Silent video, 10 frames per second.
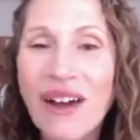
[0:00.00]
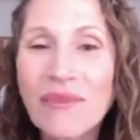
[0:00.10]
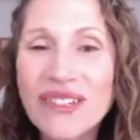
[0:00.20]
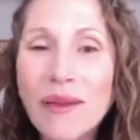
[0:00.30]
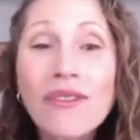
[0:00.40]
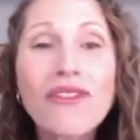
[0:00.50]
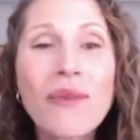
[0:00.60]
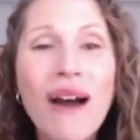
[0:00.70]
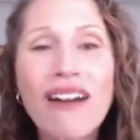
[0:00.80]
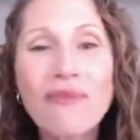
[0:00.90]
Some of
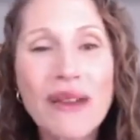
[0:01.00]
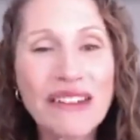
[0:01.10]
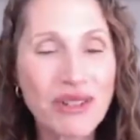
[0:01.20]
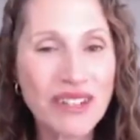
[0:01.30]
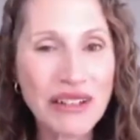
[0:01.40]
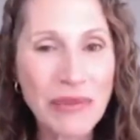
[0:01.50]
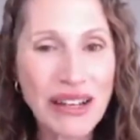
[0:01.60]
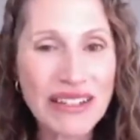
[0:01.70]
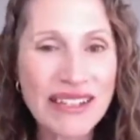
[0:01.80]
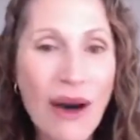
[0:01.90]
them I've been using
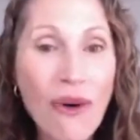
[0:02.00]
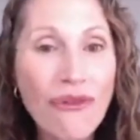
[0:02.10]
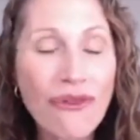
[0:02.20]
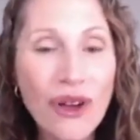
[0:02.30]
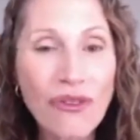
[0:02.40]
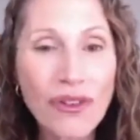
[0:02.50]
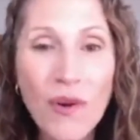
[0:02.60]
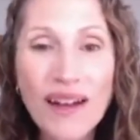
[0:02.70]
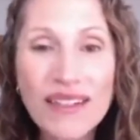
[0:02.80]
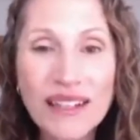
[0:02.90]
myself for
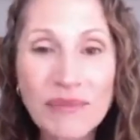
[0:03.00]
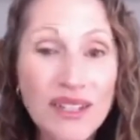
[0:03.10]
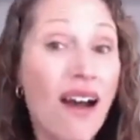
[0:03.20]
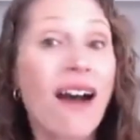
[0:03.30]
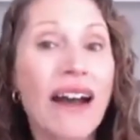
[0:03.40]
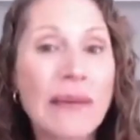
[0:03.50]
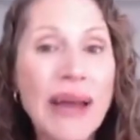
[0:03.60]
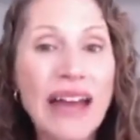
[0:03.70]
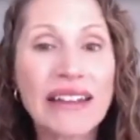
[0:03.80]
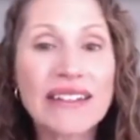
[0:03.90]
quite some time,
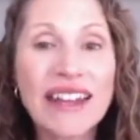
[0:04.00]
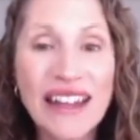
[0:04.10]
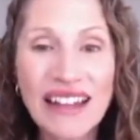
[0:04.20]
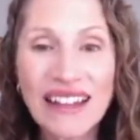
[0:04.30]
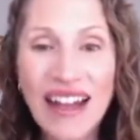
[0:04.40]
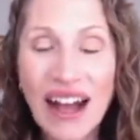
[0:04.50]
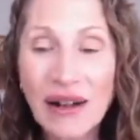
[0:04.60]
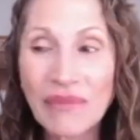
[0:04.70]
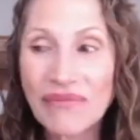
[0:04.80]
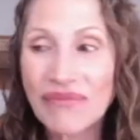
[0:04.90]
and
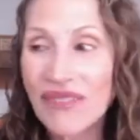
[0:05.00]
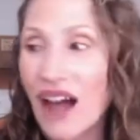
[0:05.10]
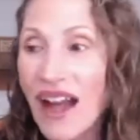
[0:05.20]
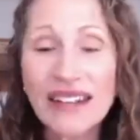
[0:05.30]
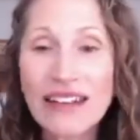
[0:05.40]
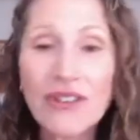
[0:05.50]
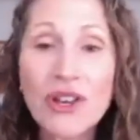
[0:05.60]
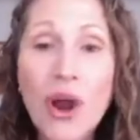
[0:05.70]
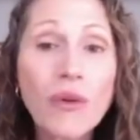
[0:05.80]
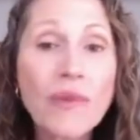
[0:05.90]
I didn't even
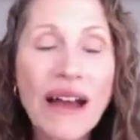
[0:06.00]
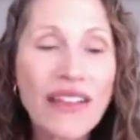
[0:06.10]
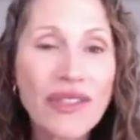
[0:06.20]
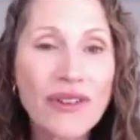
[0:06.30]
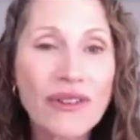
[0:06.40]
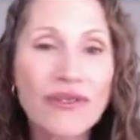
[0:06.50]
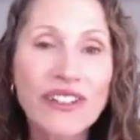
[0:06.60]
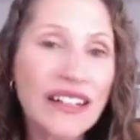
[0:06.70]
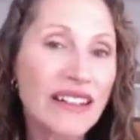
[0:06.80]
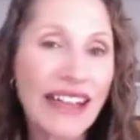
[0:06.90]
know about the
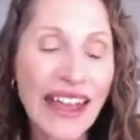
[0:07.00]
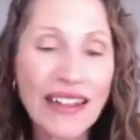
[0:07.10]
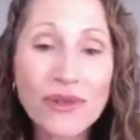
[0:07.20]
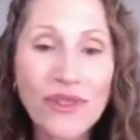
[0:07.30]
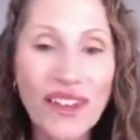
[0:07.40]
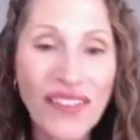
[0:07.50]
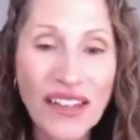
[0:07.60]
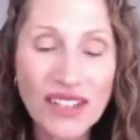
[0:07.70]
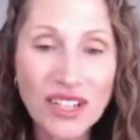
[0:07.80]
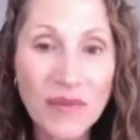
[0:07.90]
vanilla candle thing.
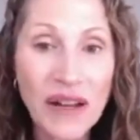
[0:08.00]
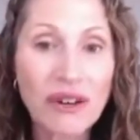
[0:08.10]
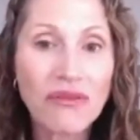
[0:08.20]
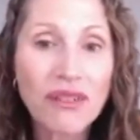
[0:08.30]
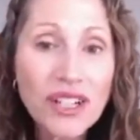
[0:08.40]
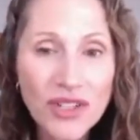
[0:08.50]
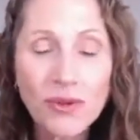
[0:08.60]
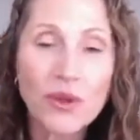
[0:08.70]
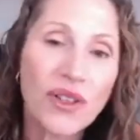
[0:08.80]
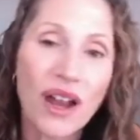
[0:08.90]
That's just been a
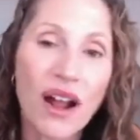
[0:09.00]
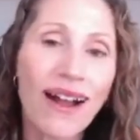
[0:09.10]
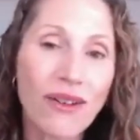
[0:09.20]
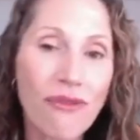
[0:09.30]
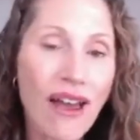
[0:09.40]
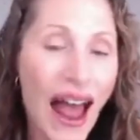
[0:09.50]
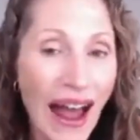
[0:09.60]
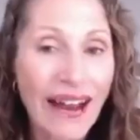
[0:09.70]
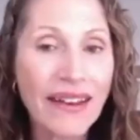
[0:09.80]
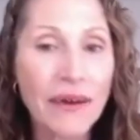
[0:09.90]
ritual that I've
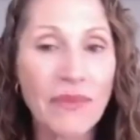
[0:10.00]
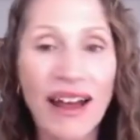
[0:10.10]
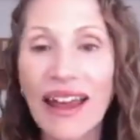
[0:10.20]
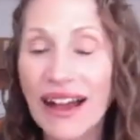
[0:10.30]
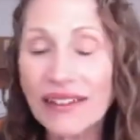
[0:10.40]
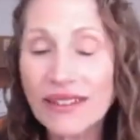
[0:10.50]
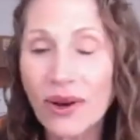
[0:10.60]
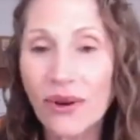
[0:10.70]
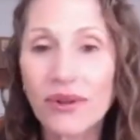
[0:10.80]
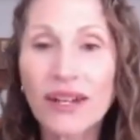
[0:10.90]
had in my
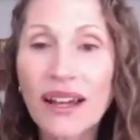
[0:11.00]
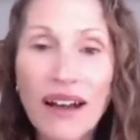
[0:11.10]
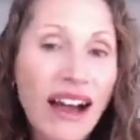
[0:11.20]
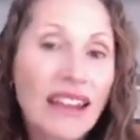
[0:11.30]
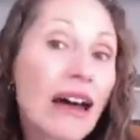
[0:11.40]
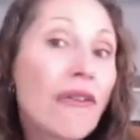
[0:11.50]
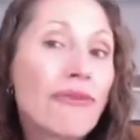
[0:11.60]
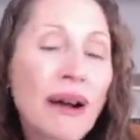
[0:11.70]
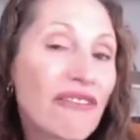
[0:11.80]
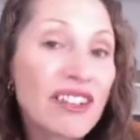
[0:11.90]
household. I love
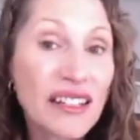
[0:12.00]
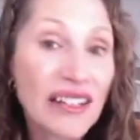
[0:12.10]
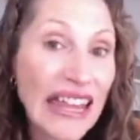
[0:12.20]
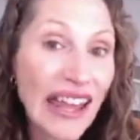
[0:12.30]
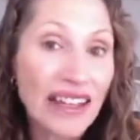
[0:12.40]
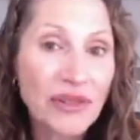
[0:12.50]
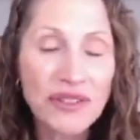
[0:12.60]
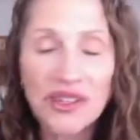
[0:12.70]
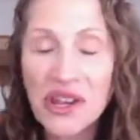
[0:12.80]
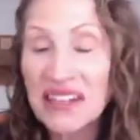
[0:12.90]
my vanilla
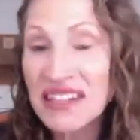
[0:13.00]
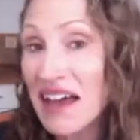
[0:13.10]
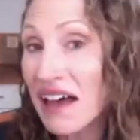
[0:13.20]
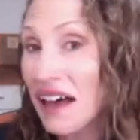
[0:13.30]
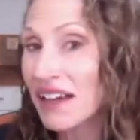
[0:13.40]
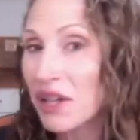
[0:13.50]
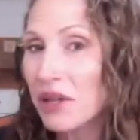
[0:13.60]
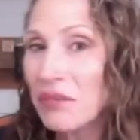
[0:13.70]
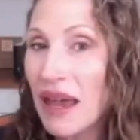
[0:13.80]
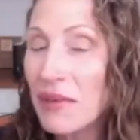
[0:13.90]
candles. Turns out
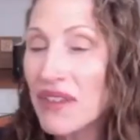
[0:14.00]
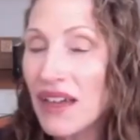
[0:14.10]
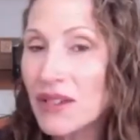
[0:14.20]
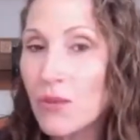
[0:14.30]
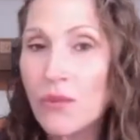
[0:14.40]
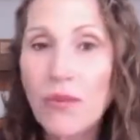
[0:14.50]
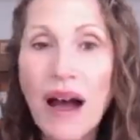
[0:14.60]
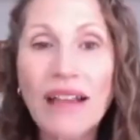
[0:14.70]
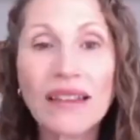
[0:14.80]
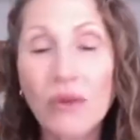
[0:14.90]
maybe that's
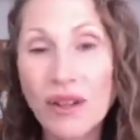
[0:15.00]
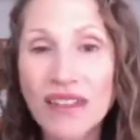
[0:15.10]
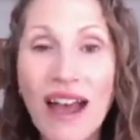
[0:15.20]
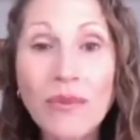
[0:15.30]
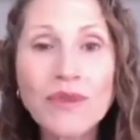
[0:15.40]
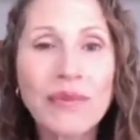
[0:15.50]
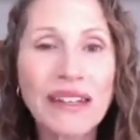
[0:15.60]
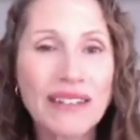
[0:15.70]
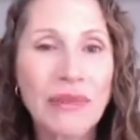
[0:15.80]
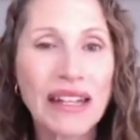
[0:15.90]
partly what's helped me
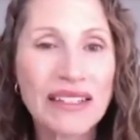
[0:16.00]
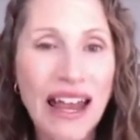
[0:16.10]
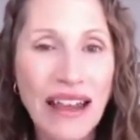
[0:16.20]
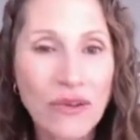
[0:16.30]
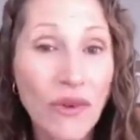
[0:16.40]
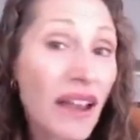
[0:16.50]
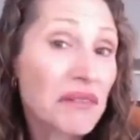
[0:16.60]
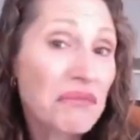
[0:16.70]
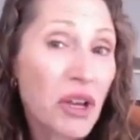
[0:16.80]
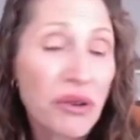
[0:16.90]
to maintain
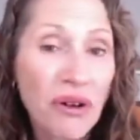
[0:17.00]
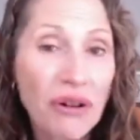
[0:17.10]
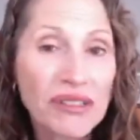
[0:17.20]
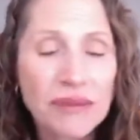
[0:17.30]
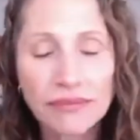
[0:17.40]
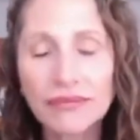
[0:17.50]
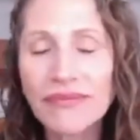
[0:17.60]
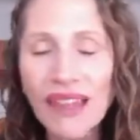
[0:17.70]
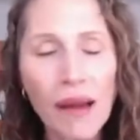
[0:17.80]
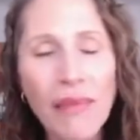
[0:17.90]
weight. Who knows?
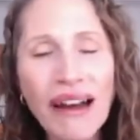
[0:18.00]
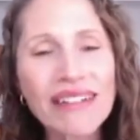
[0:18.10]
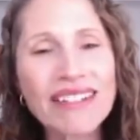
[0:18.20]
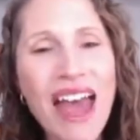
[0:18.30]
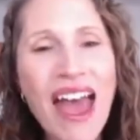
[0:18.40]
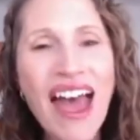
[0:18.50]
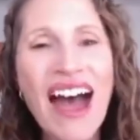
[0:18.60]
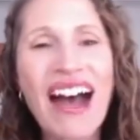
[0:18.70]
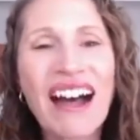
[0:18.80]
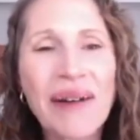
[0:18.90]
But
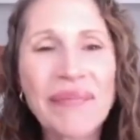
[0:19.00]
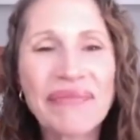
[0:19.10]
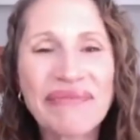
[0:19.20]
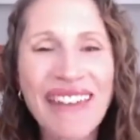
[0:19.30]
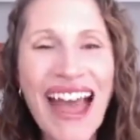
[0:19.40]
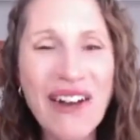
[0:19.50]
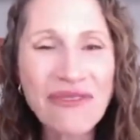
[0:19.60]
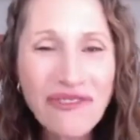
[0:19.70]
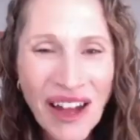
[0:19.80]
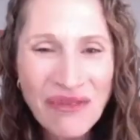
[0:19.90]
have
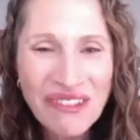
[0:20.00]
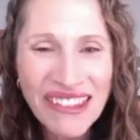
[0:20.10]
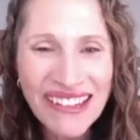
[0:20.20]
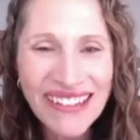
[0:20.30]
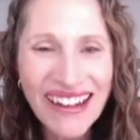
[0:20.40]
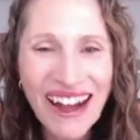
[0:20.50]
fun with it.